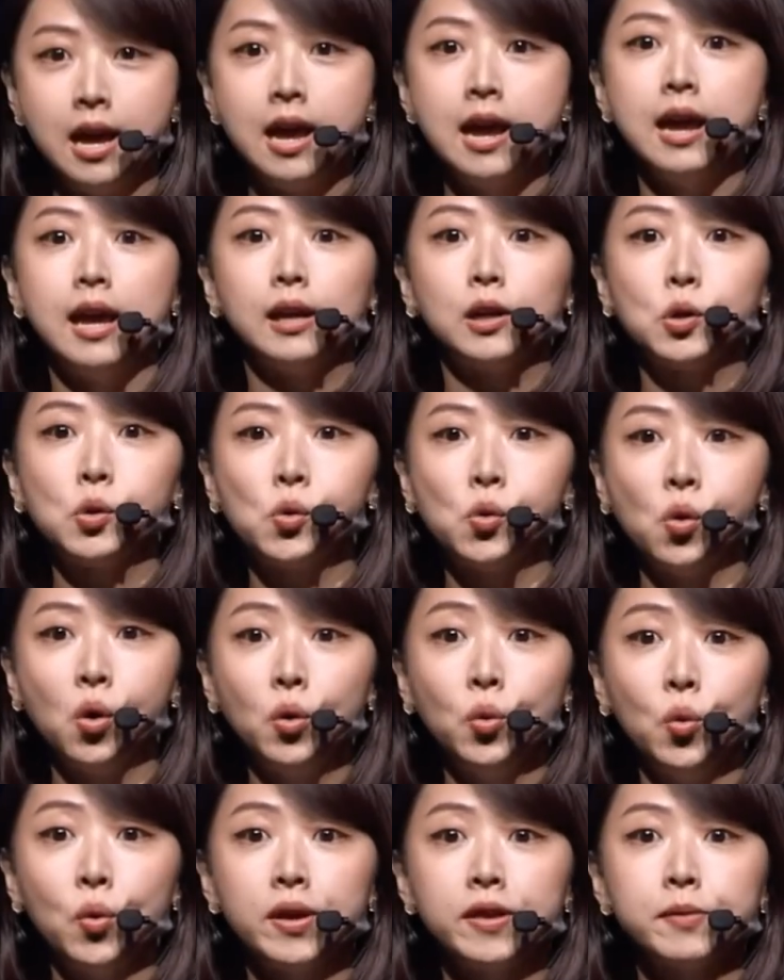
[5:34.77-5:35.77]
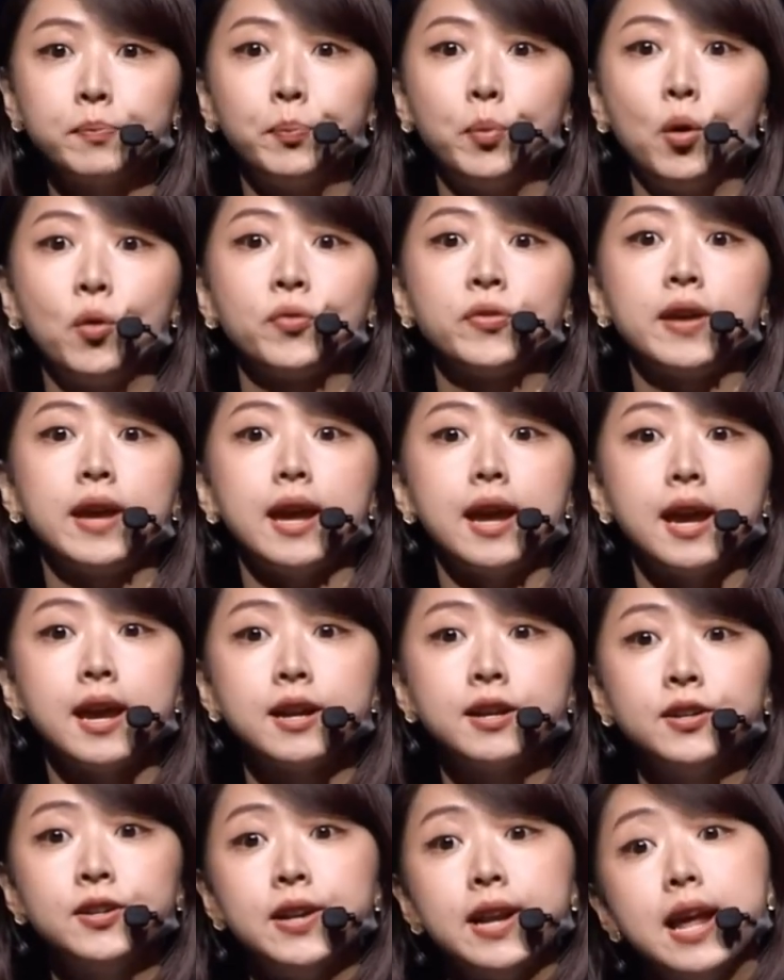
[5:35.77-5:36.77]
and cooled with both
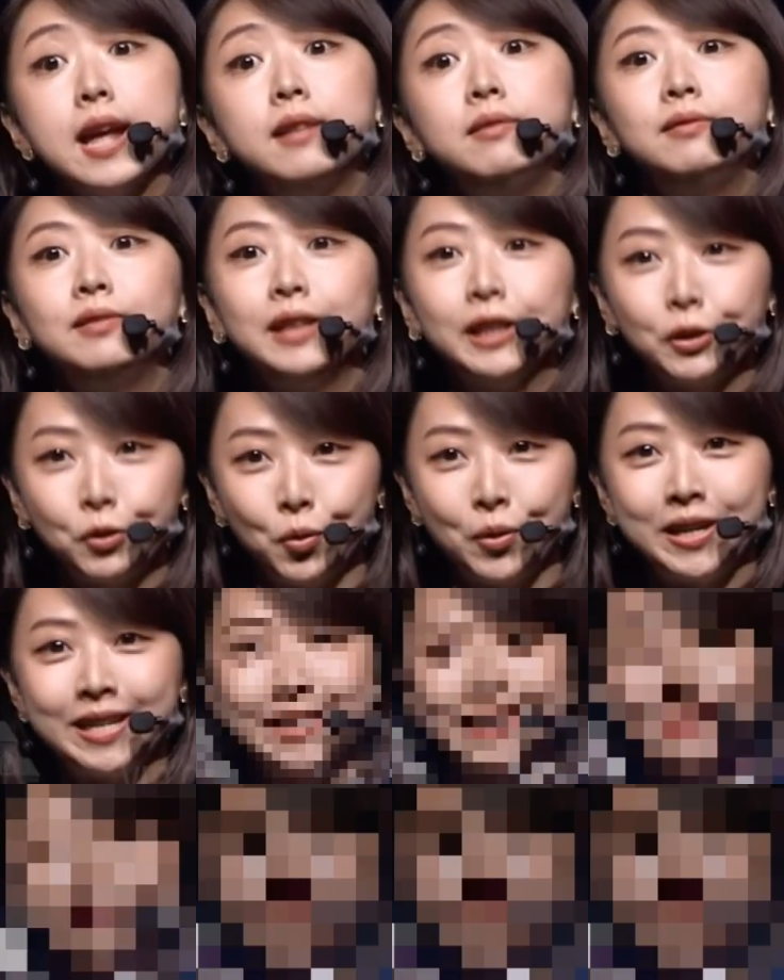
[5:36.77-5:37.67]
air and liquid. We're